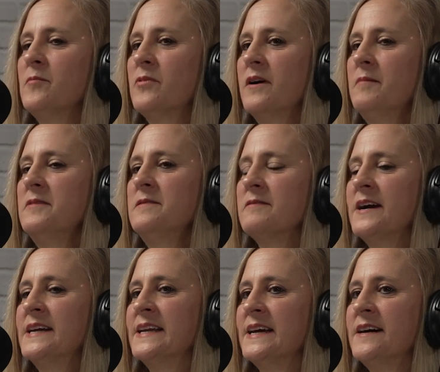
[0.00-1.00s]
Probably
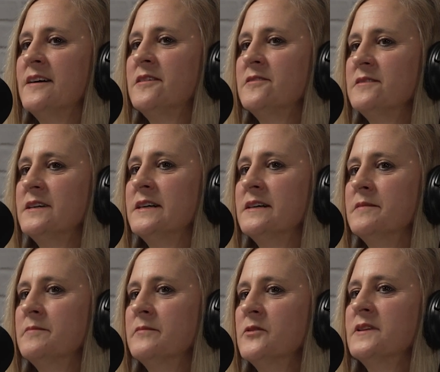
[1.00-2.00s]
right
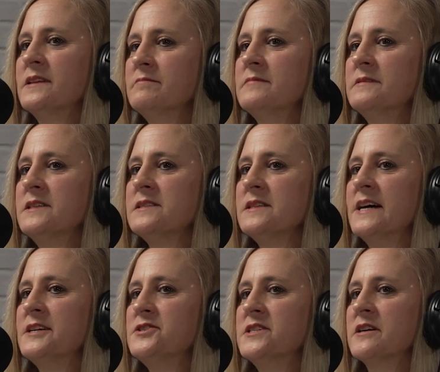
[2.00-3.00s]
now, this
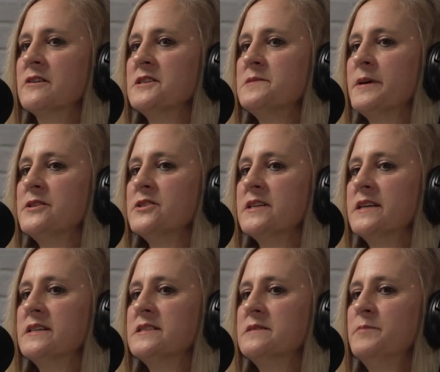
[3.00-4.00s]
last year especially,
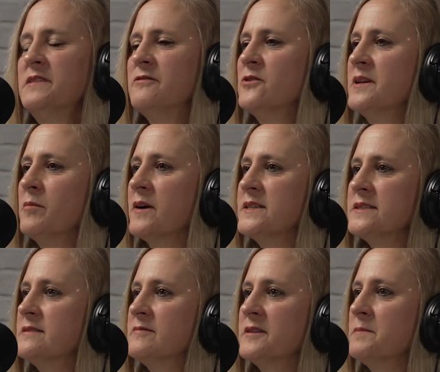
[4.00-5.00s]
is be fully
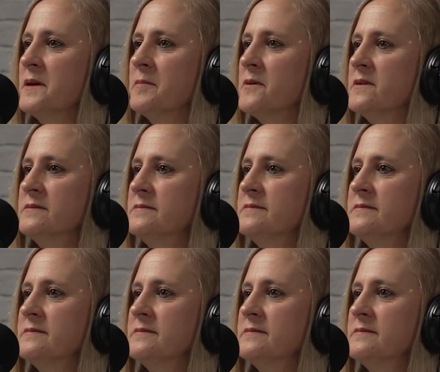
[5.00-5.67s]
present with people.